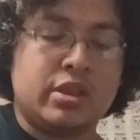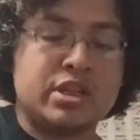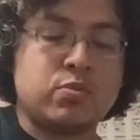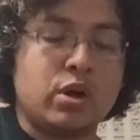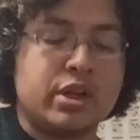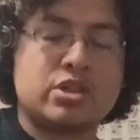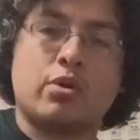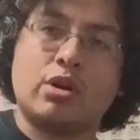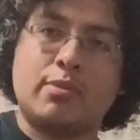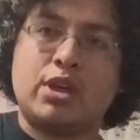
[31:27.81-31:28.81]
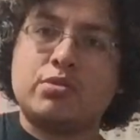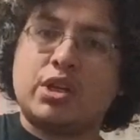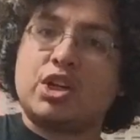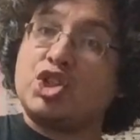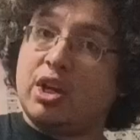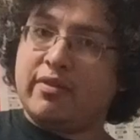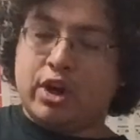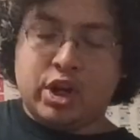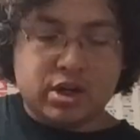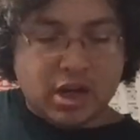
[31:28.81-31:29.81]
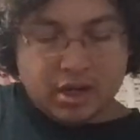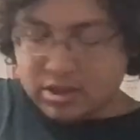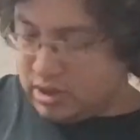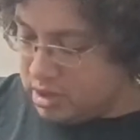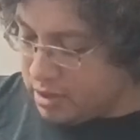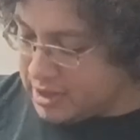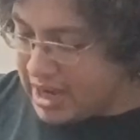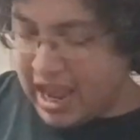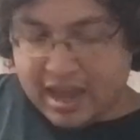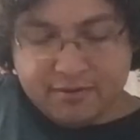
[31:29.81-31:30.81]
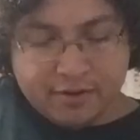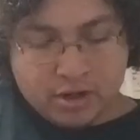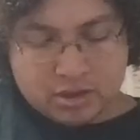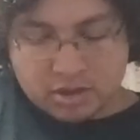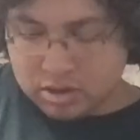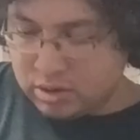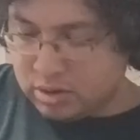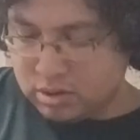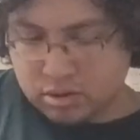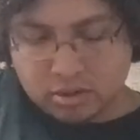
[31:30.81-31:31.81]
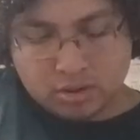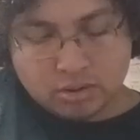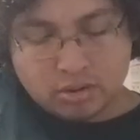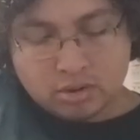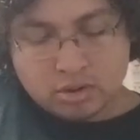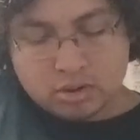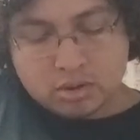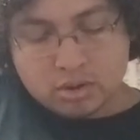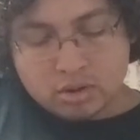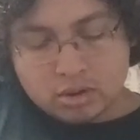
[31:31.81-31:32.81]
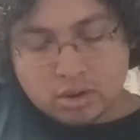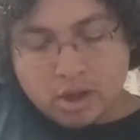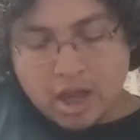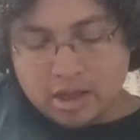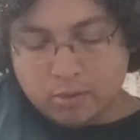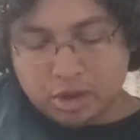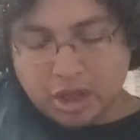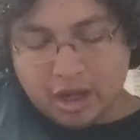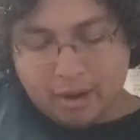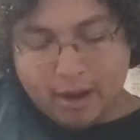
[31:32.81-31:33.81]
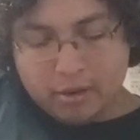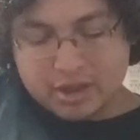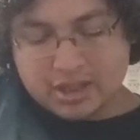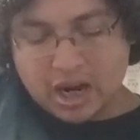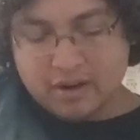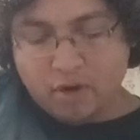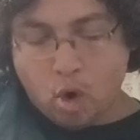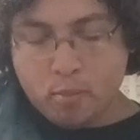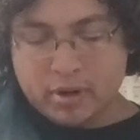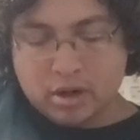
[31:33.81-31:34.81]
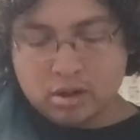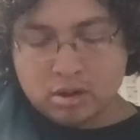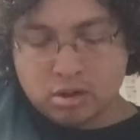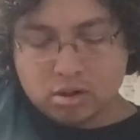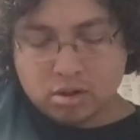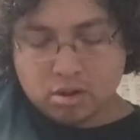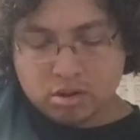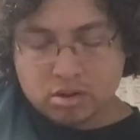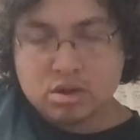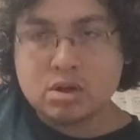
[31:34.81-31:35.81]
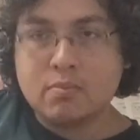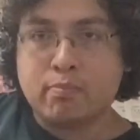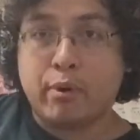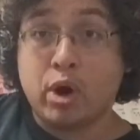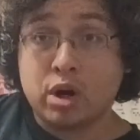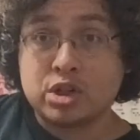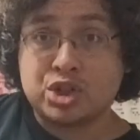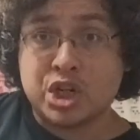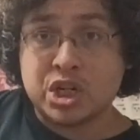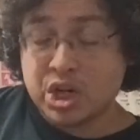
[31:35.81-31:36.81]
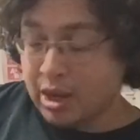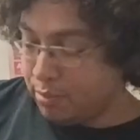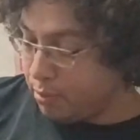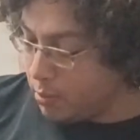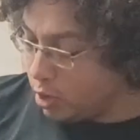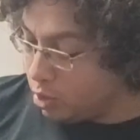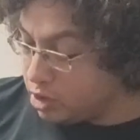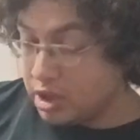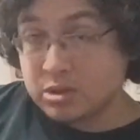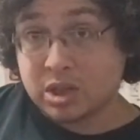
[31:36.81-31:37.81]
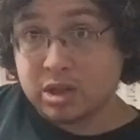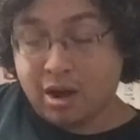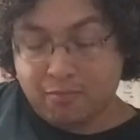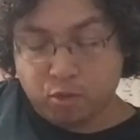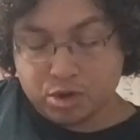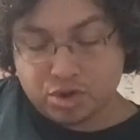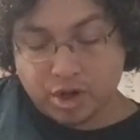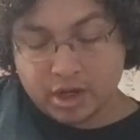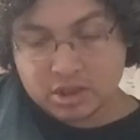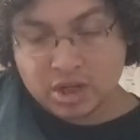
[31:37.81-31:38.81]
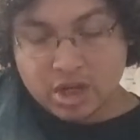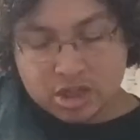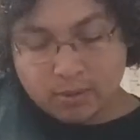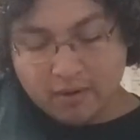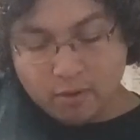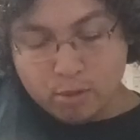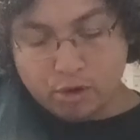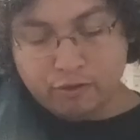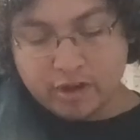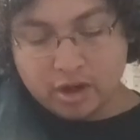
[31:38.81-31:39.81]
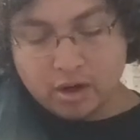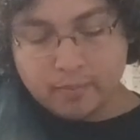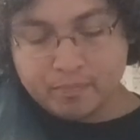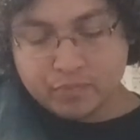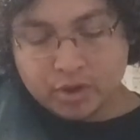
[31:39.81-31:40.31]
this one is going to be using a G variant next. So it's A first, and then we're thinking about this kind of open barred G shape, but we're only using the top 4 strings. So we have our middle finger